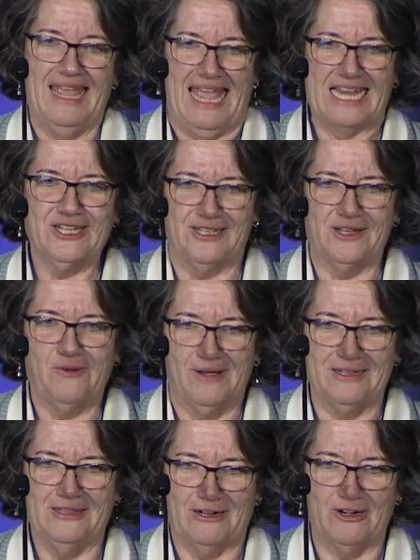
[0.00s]
actually
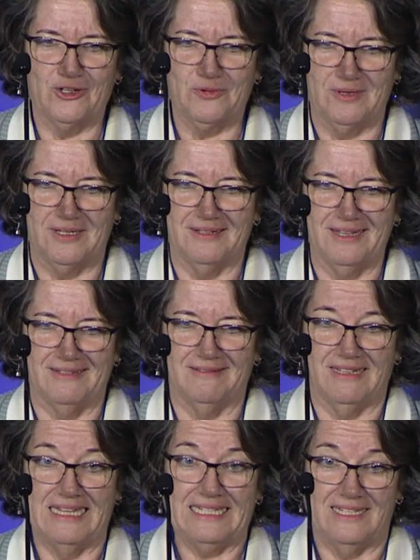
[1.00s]
quite a large one, and
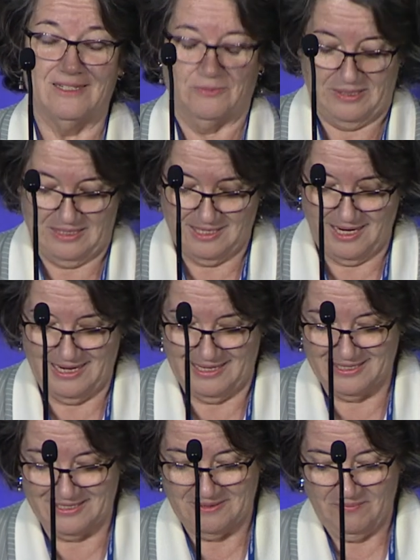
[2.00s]
it's what it
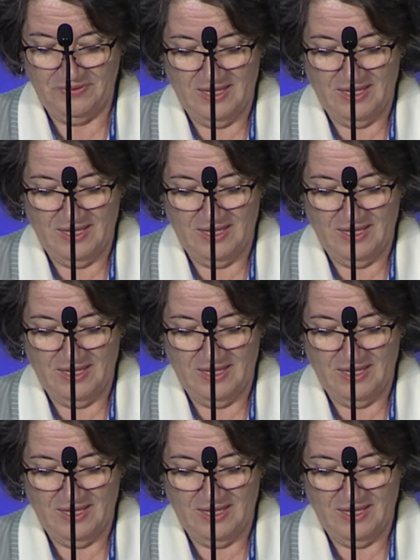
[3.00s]
takes.